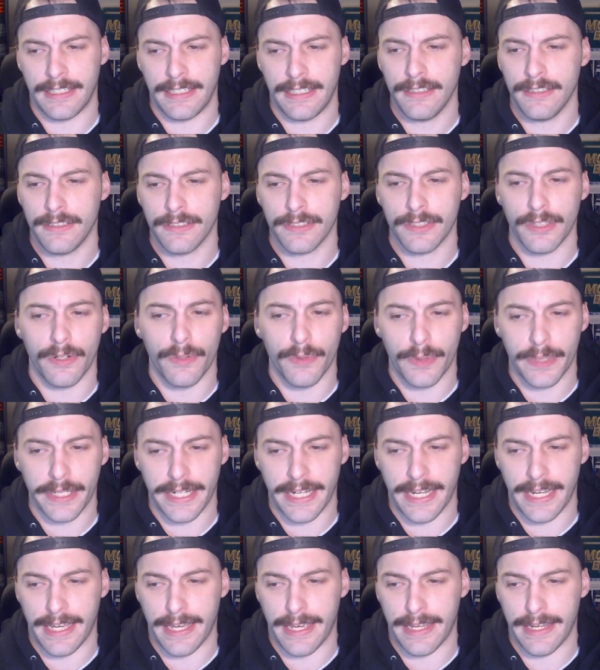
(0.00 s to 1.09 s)
He looked
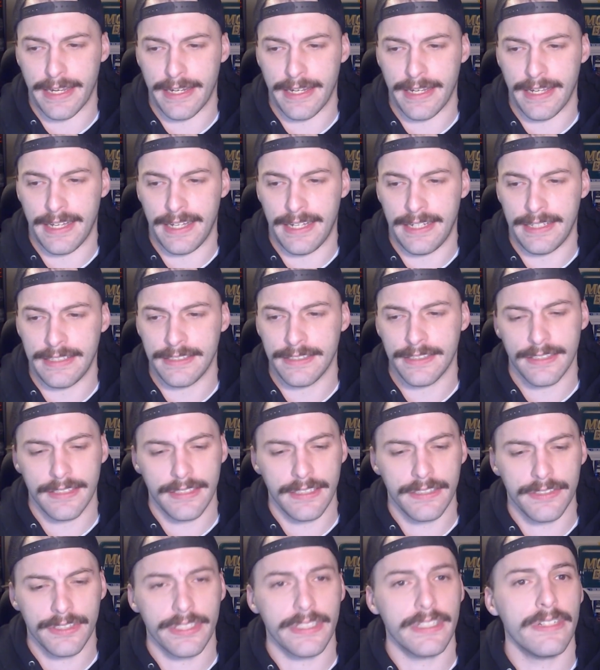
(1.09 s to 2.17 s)
okay, and
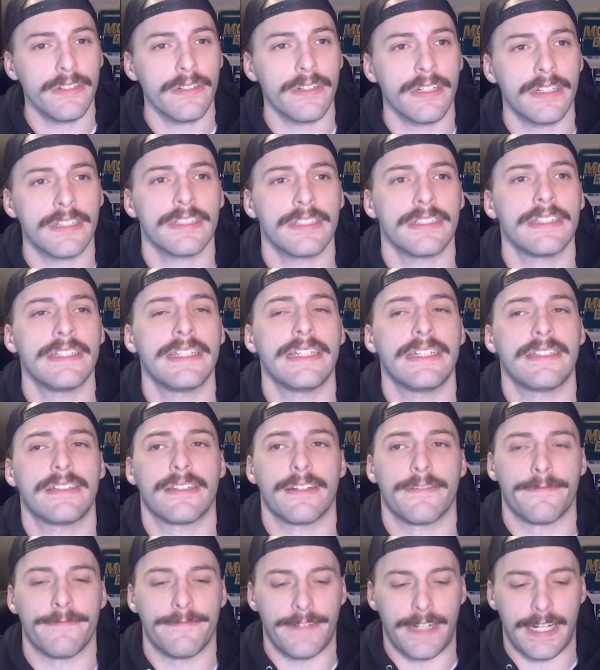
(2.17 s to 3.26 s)
they're still going to need
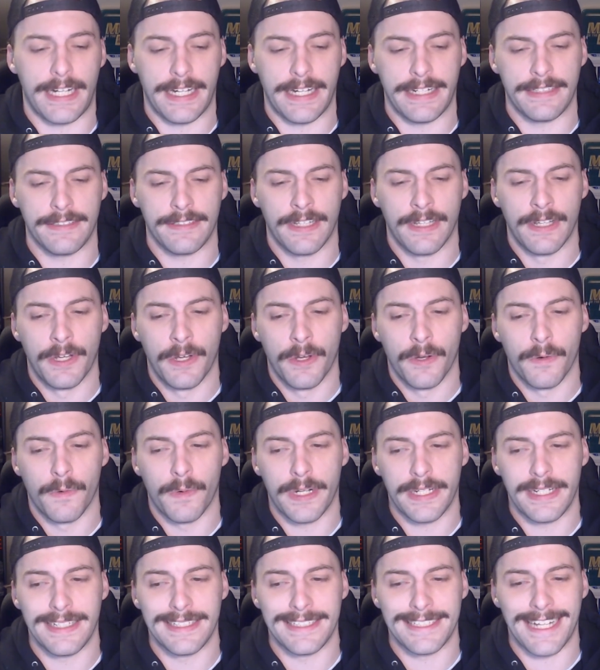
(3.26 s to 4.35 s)
to find
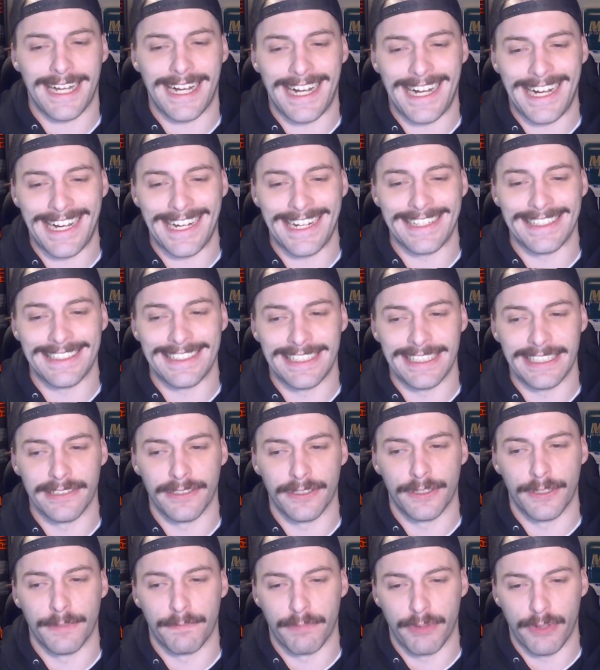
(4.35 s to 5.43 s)
what his
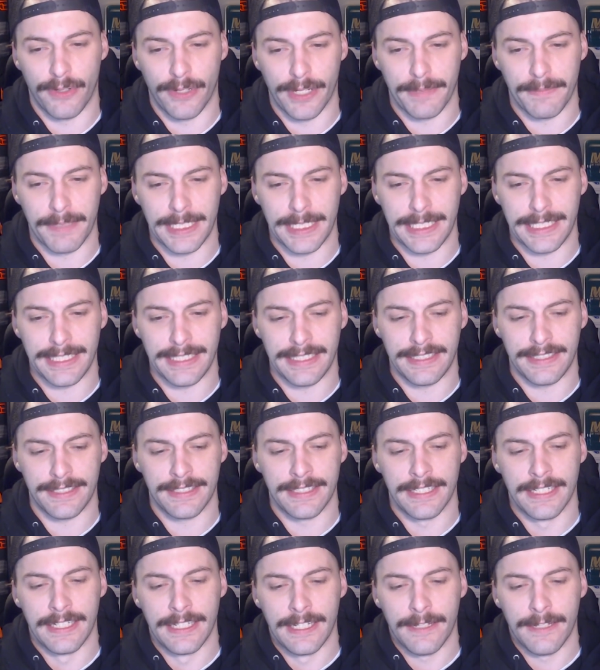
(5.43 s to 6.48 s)
ideal deployment is,